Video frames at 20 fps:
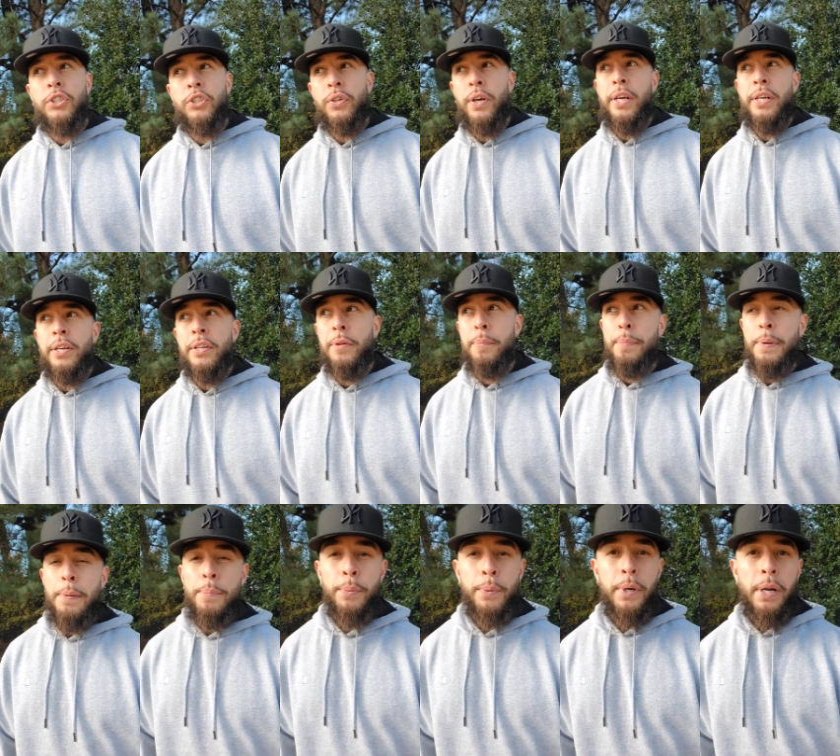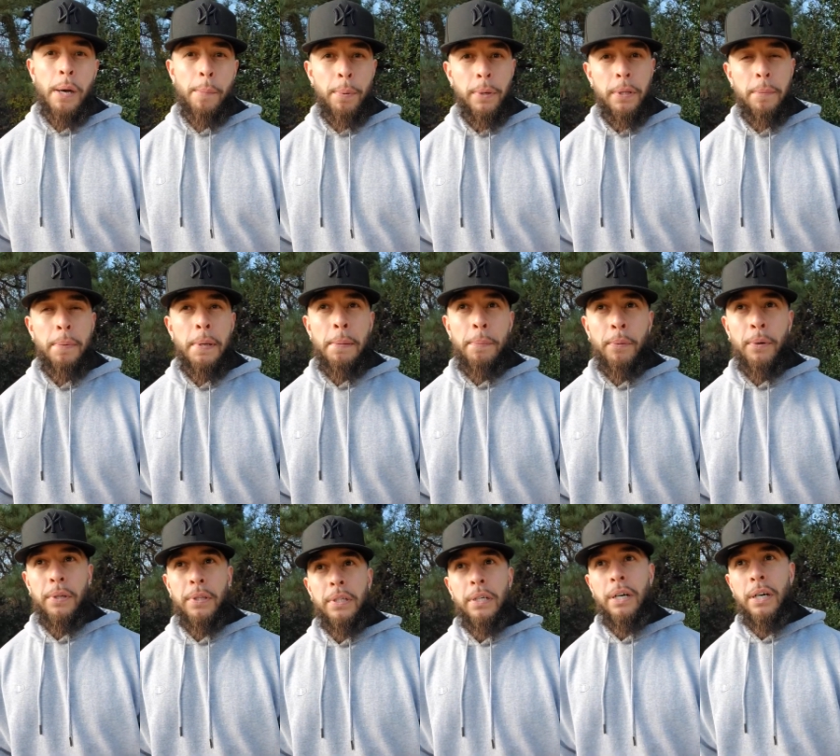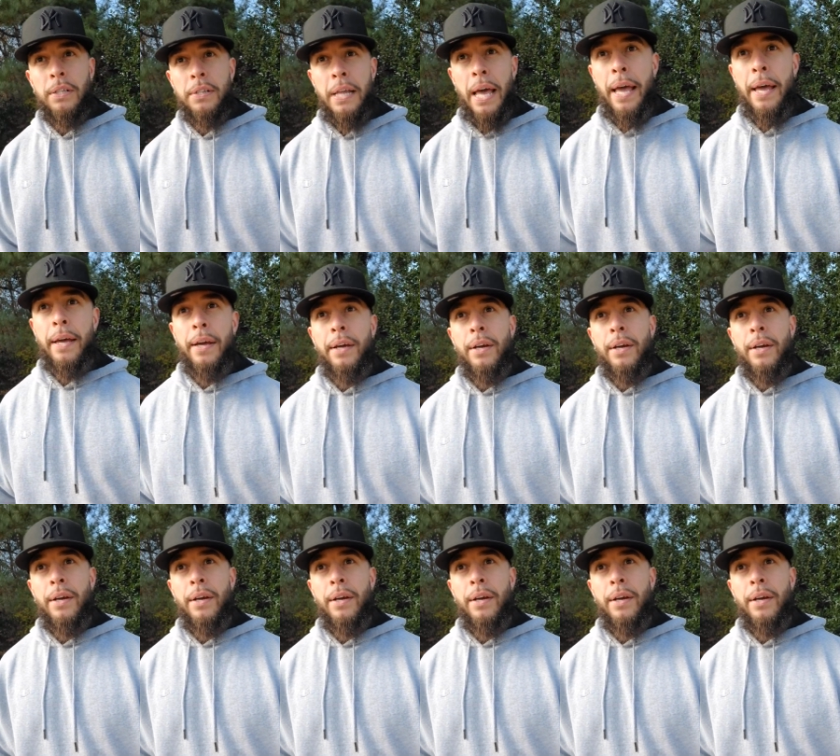train other people and help other people on that